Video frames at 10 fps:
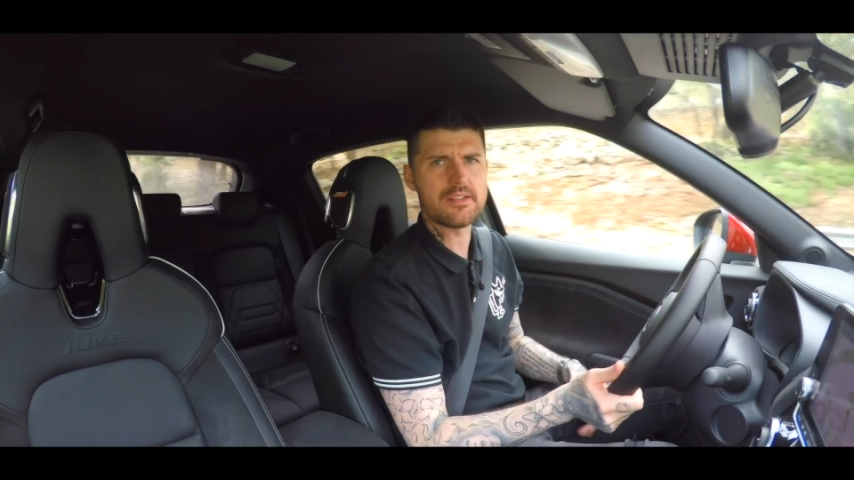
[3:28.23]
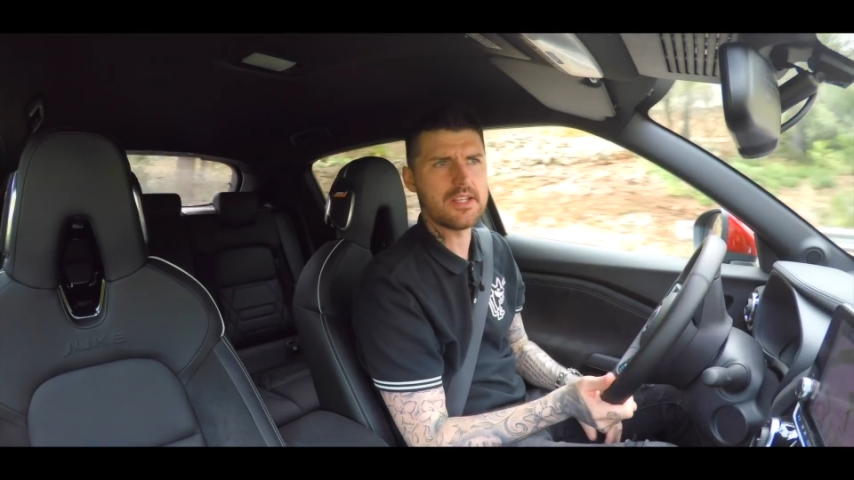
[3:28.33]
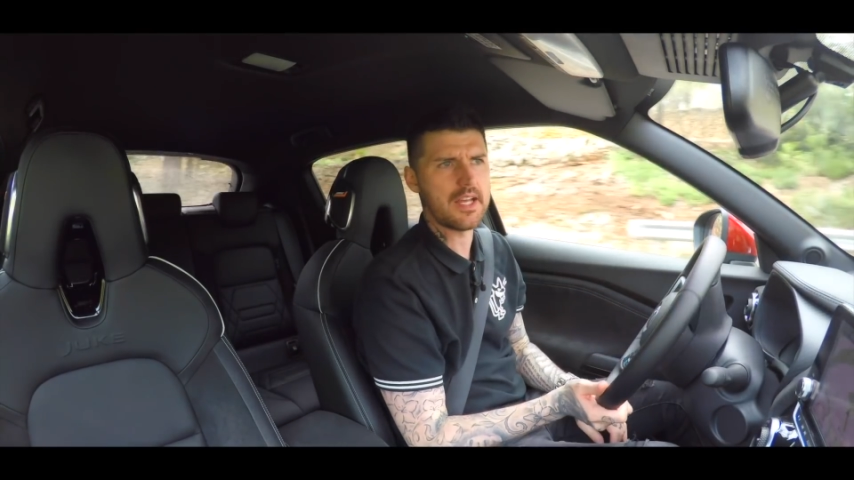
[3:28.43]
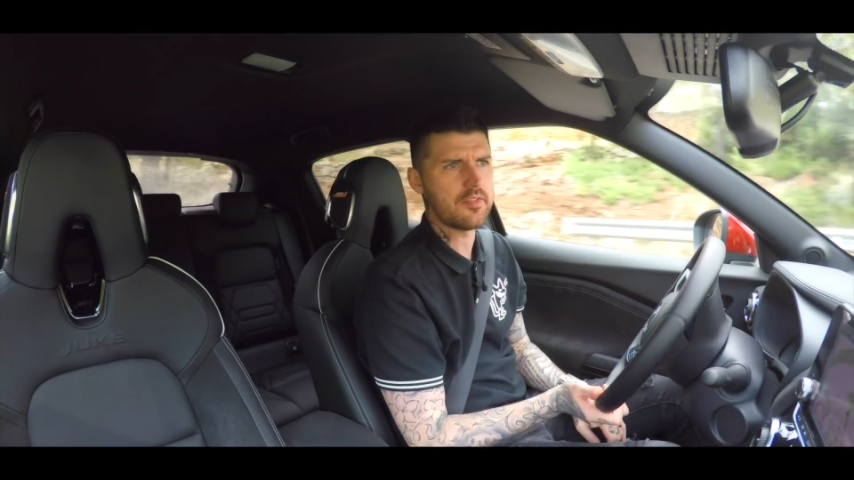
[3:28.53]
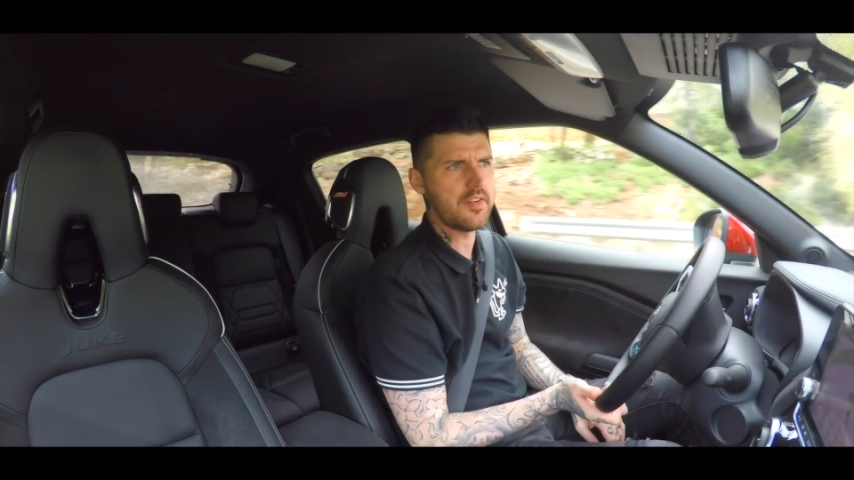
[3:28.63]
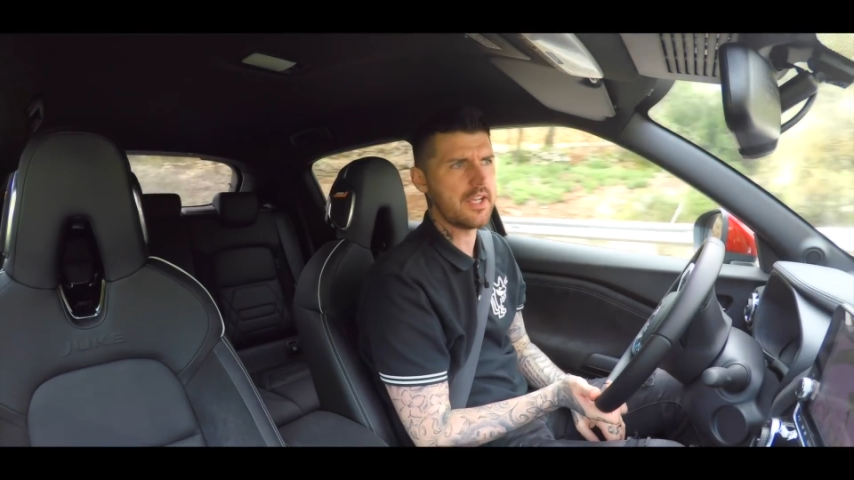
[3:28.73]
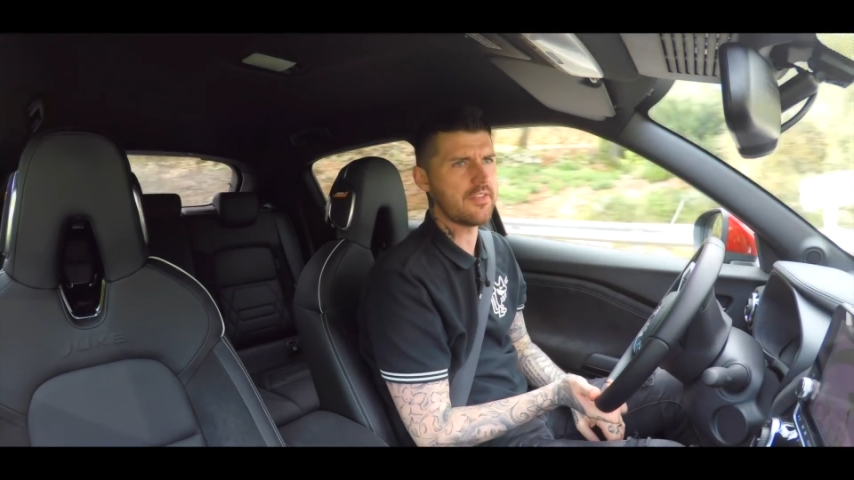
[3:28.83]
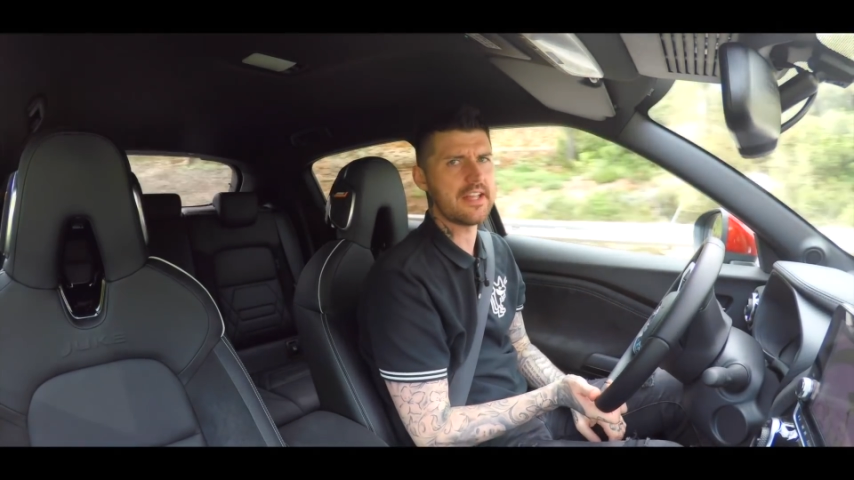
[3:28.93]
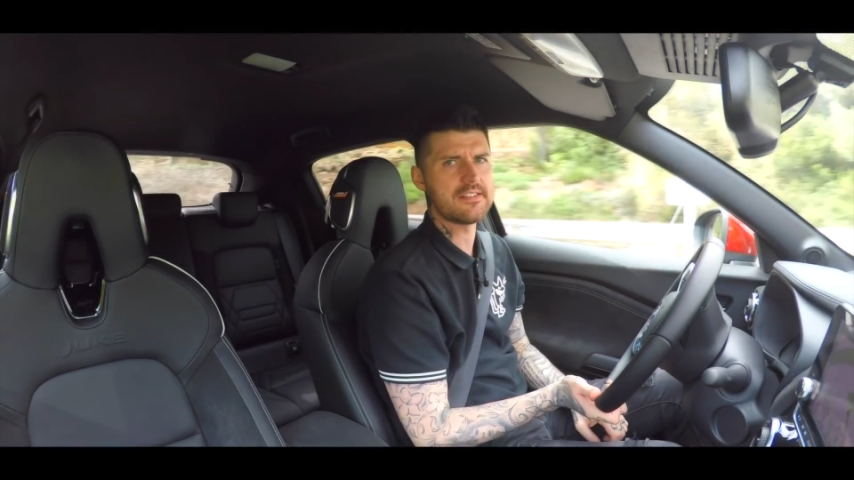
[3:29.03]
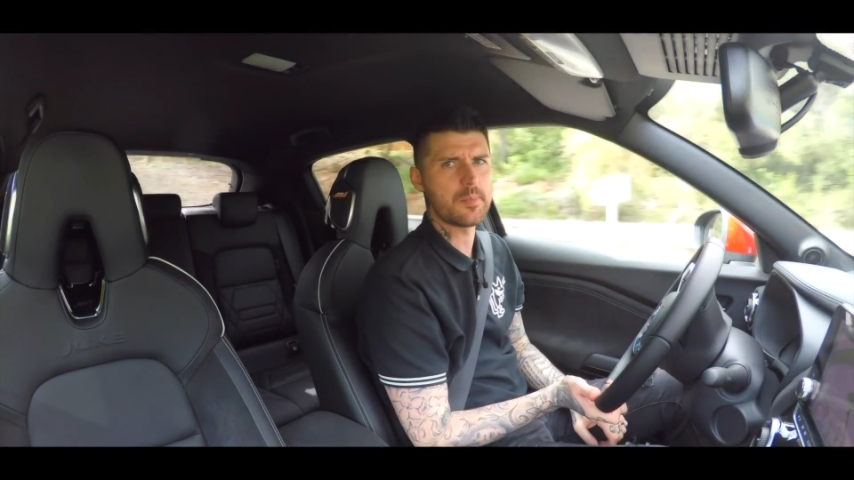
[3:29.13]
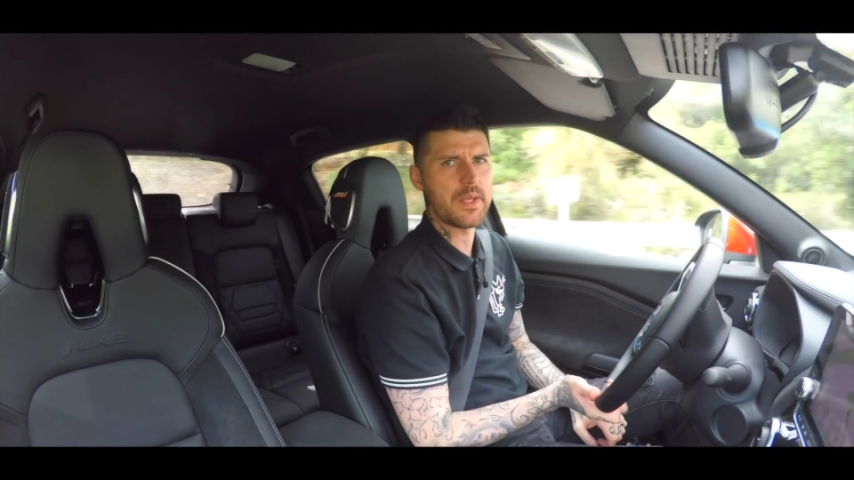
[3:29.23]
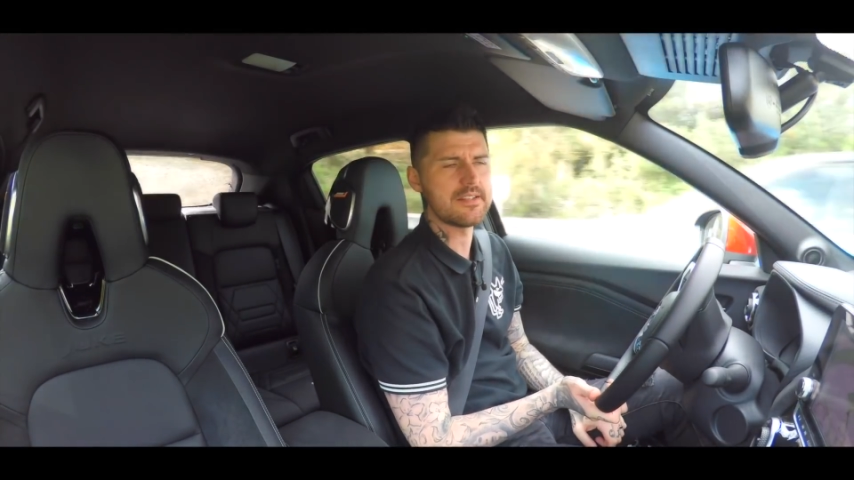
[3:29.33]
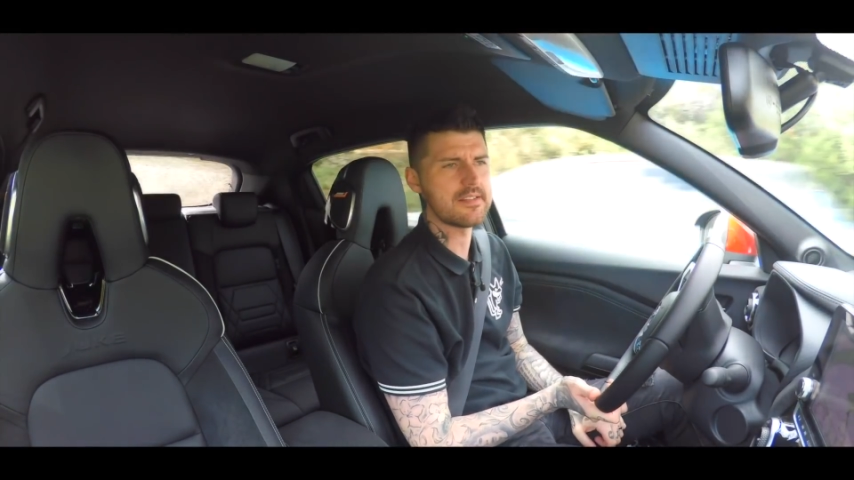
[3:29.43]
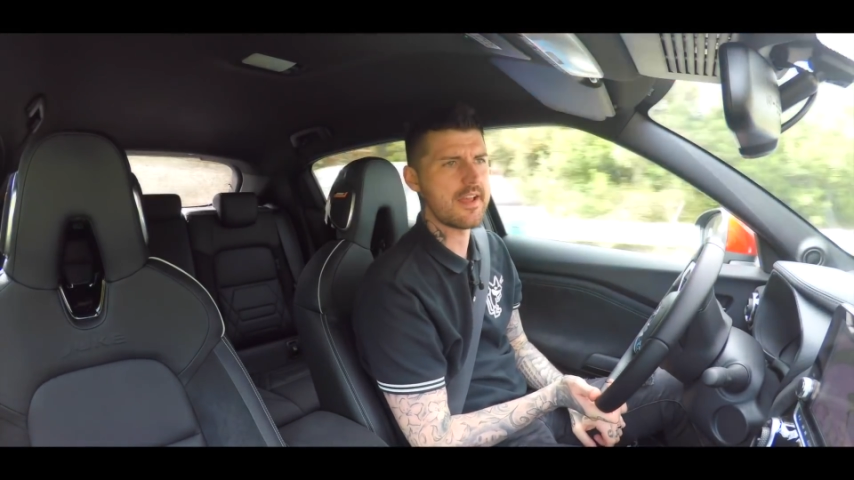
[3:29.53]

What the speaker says: so you get a feeling of head space there,